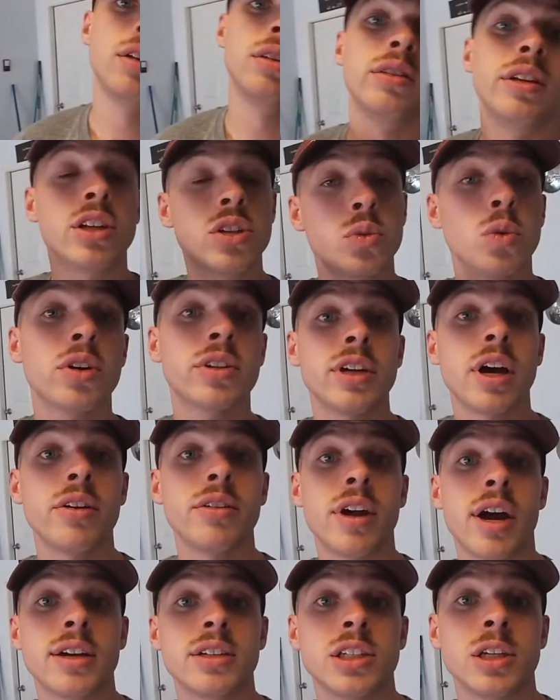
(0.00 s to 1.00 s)
This worked out
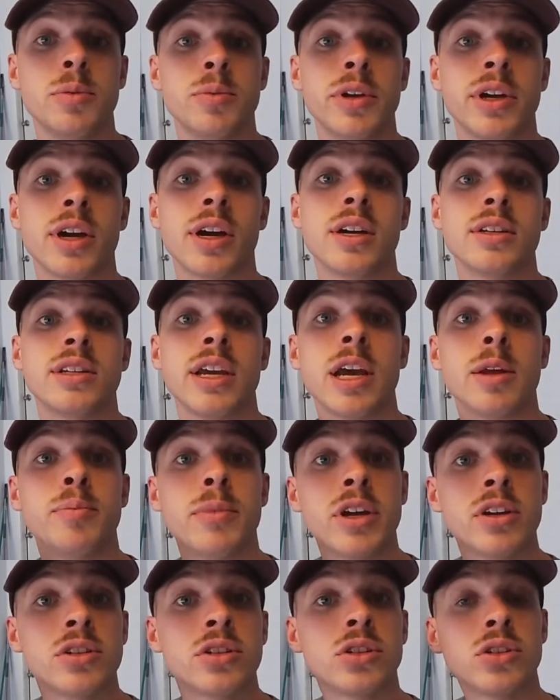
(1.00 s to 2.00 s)
nicely because they
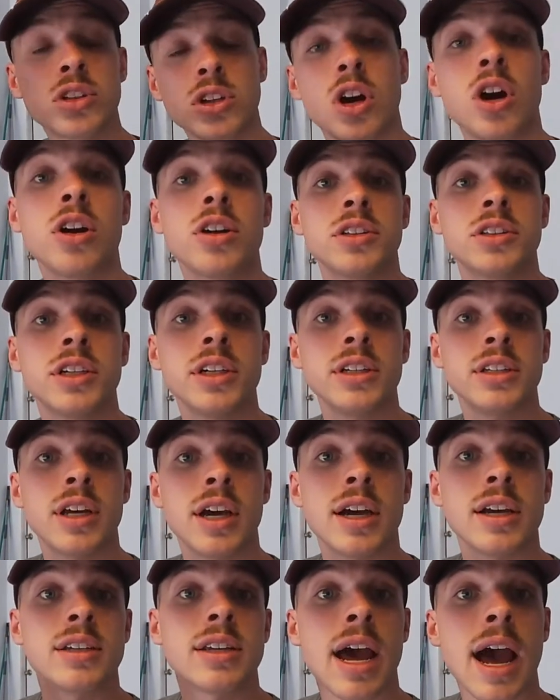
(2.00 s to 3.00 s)
administered the car seat
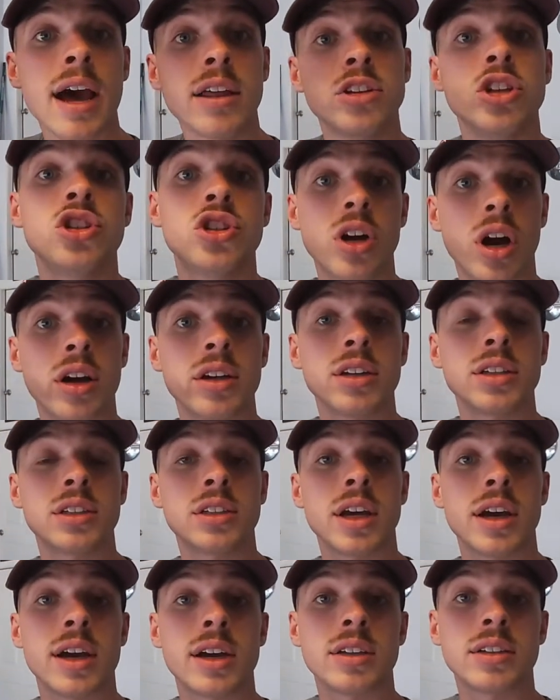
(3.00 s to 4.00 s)
test, had the jaundice
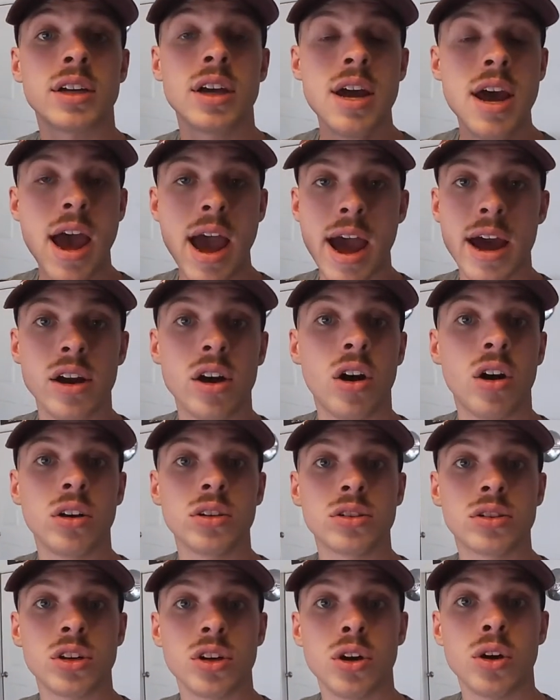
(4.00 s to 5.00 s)
test, and
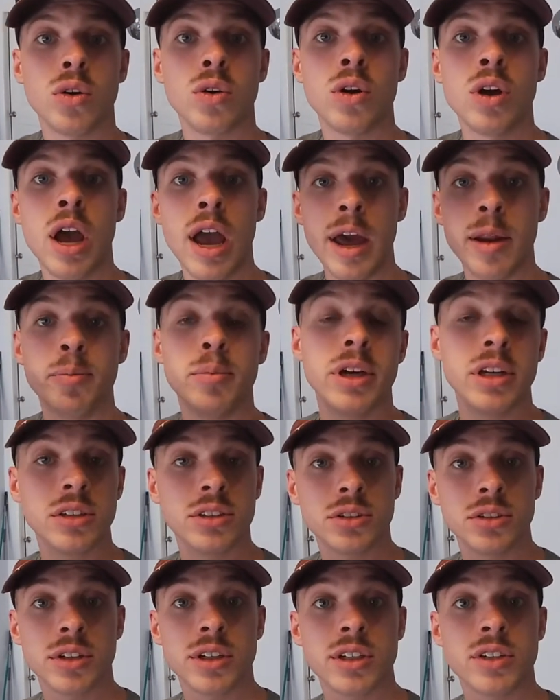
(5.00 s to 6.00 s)
also
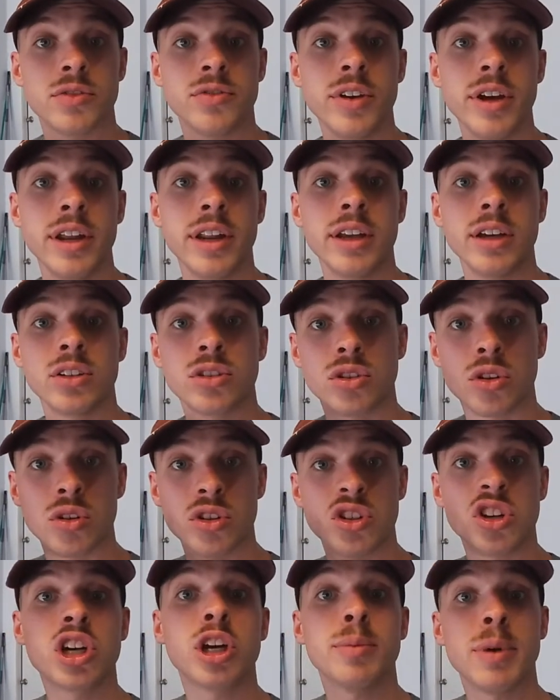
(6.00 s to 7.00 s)
administered his feeding. So
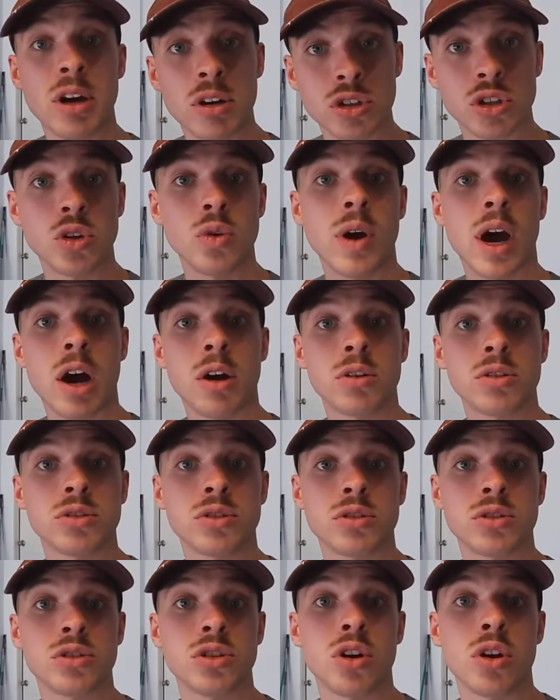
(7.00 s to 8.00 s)
it took about 2 hours
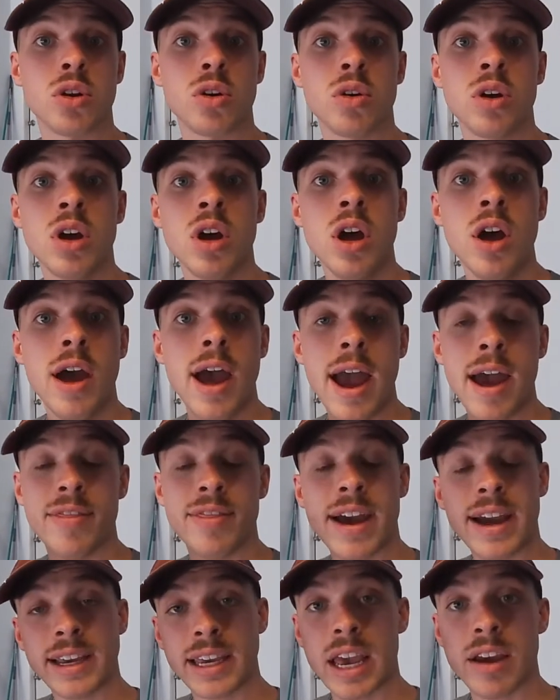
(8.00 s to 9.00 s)
or so, and
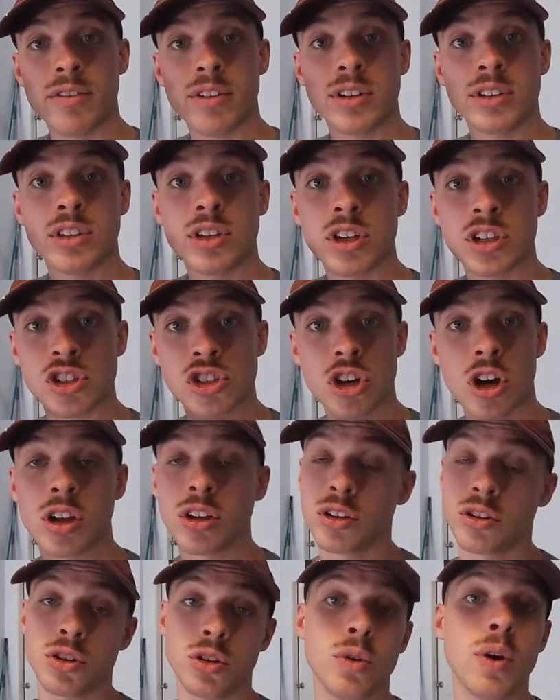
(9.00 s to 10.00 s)
that gave us a
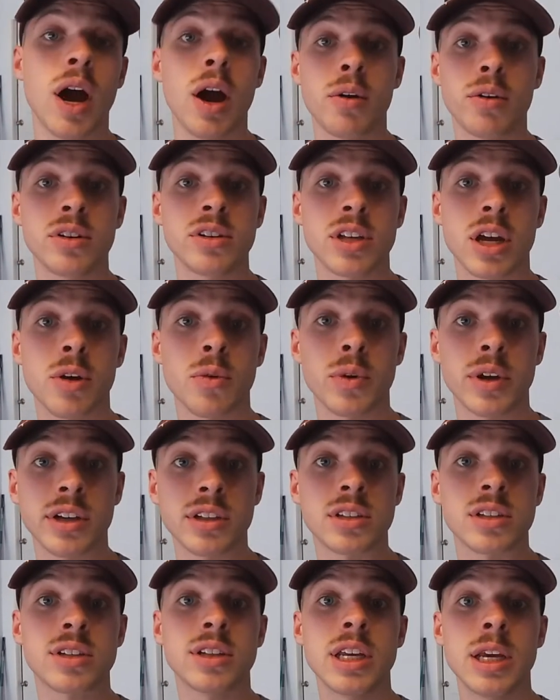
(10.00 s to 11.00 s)
solid 2 hours that we
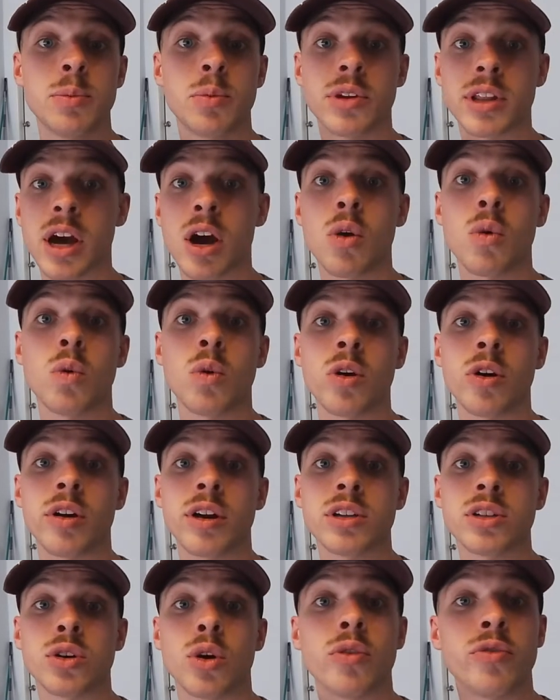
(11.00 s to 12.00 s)
could sleep without worry.
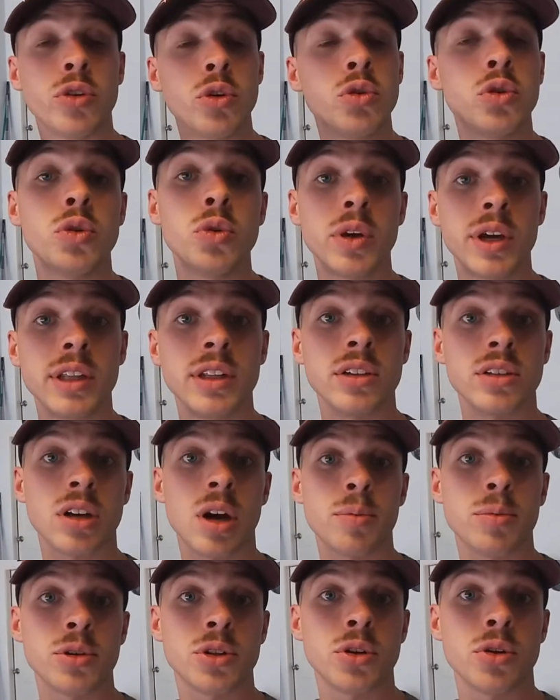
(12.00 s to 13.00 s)
So if you do get this
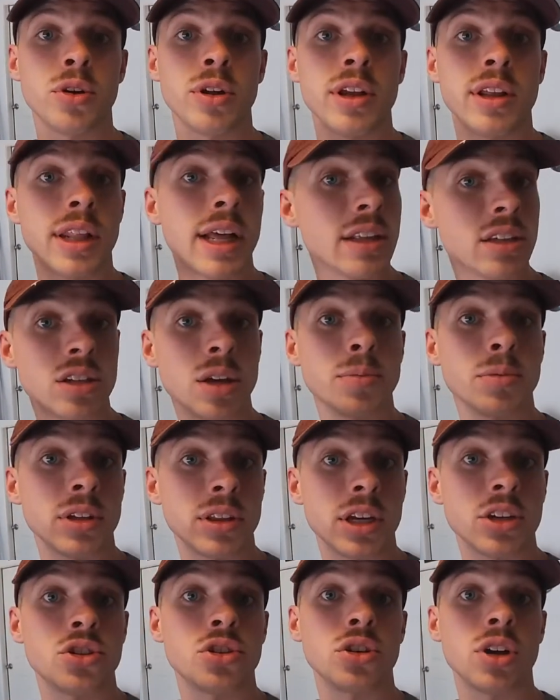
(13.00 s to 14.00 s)
opportunity and that's something
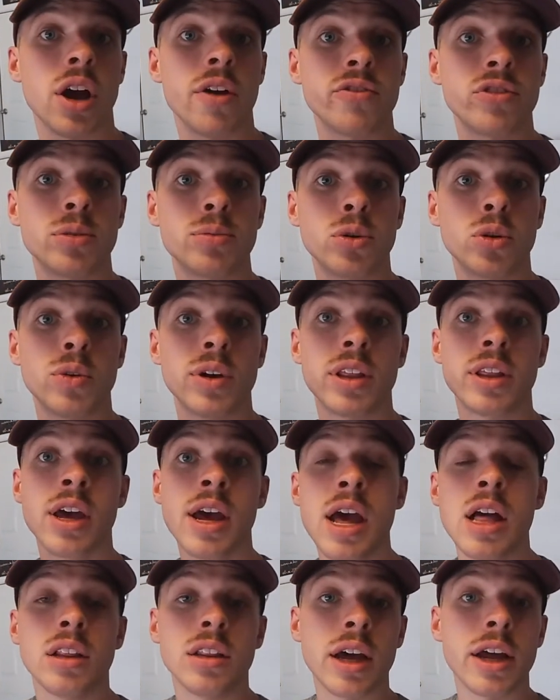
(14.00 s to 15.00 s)
that you're comfortable with,
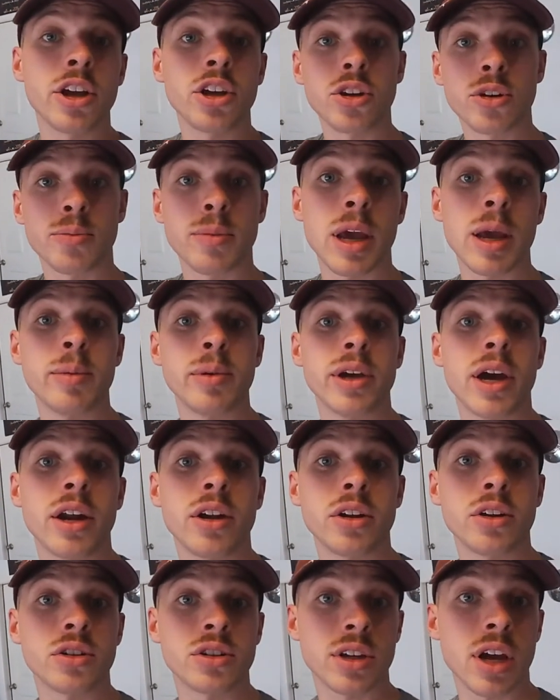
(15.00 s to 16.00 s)
letting your baby out
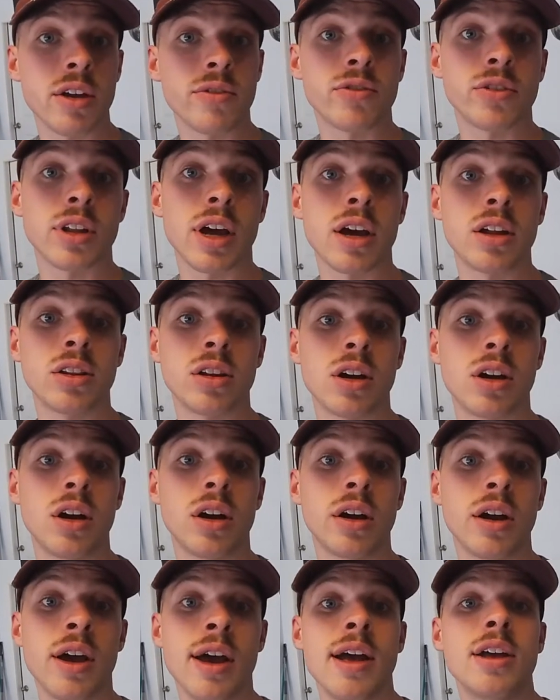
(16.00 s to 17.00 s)
of your sight for that
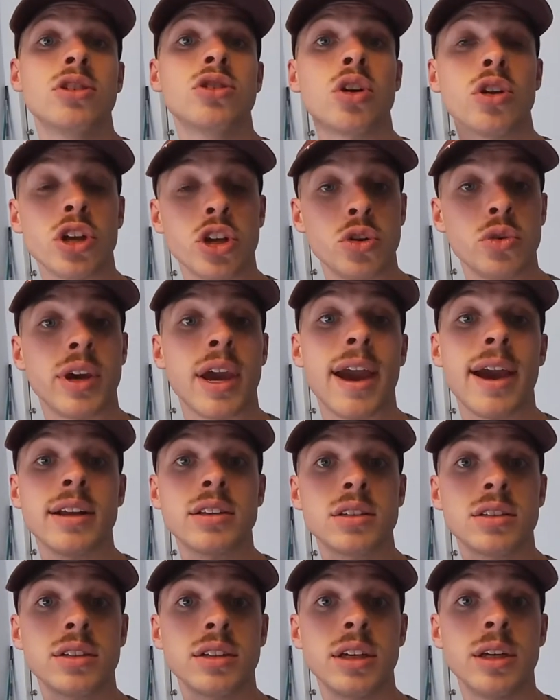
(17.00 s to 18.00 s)
long so that you can
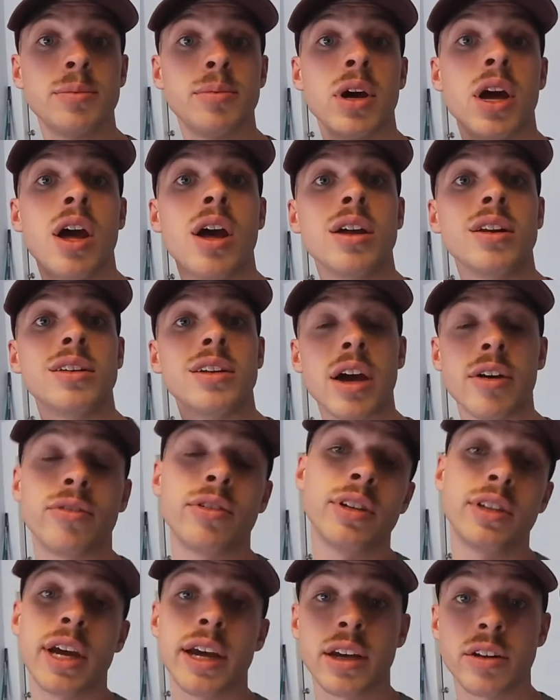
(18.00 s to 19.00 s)
sleep,
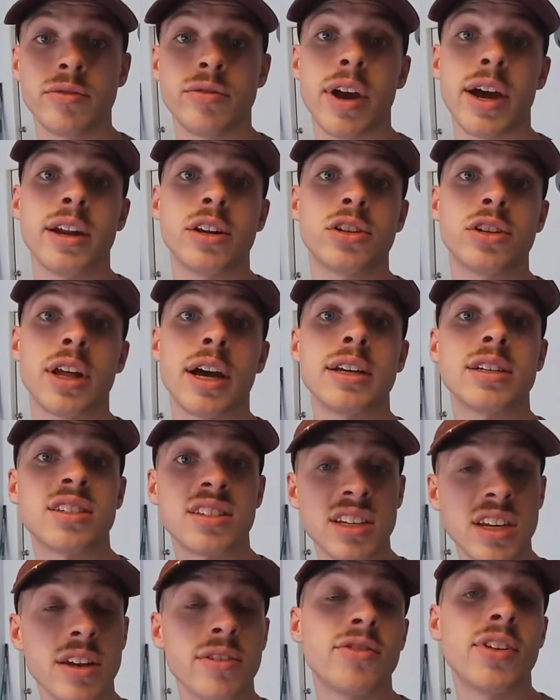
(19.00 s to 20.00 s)
definitely take advantage of that.
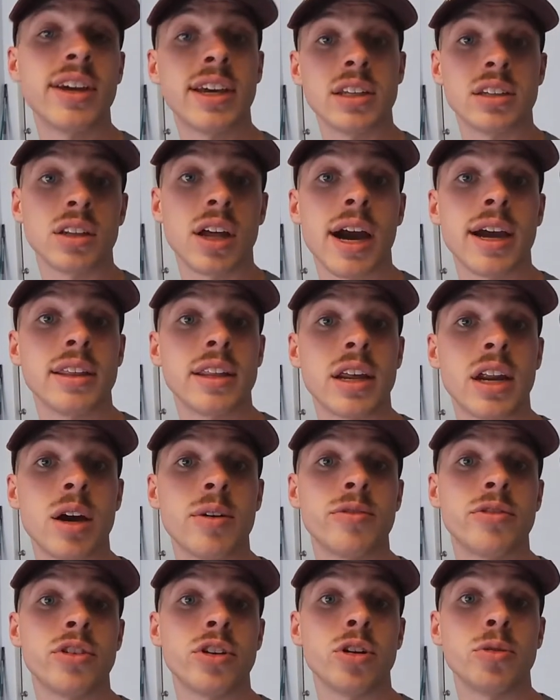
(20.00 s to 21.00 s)
See if they can line that
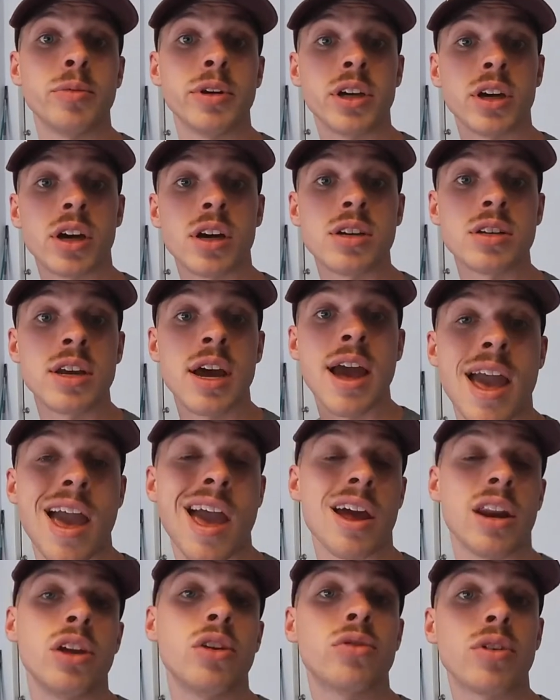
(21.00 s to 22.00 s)
up for you, because
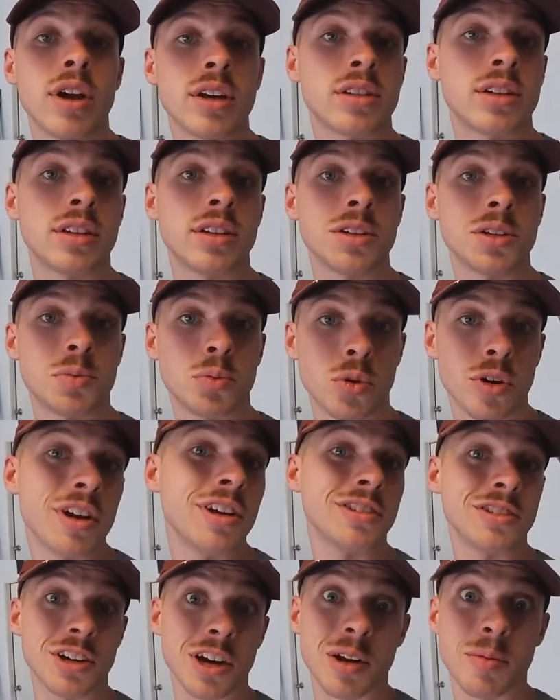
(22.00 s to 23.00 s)
any rest at this point
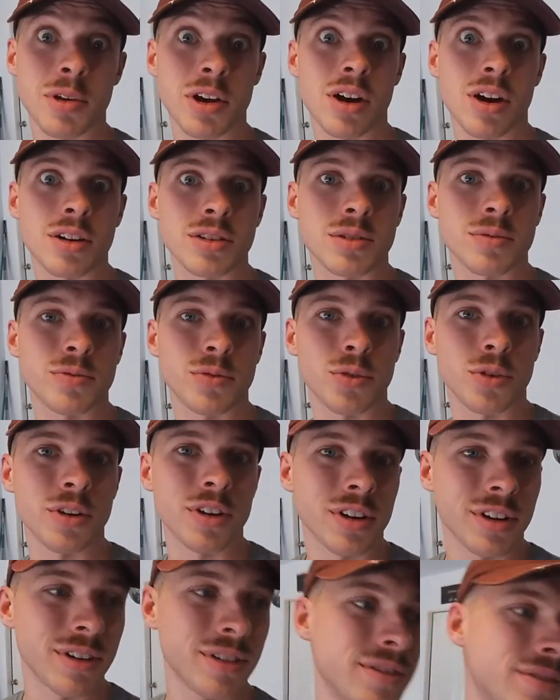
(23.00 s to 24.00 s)
is going to be awesome for
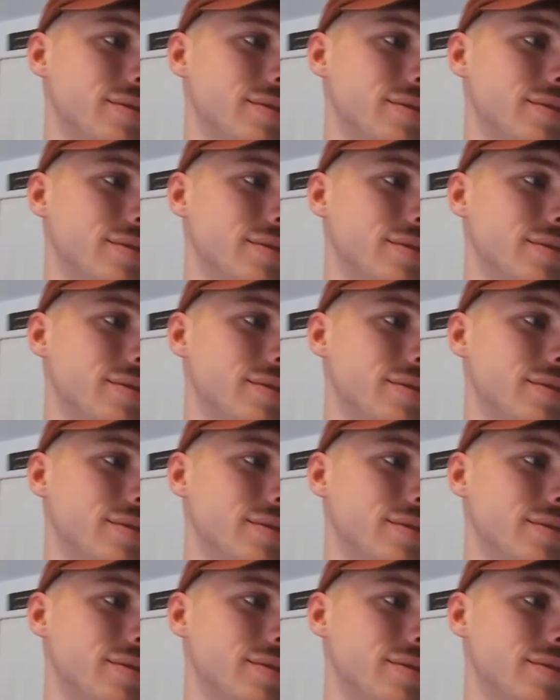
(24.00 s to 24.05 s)
you.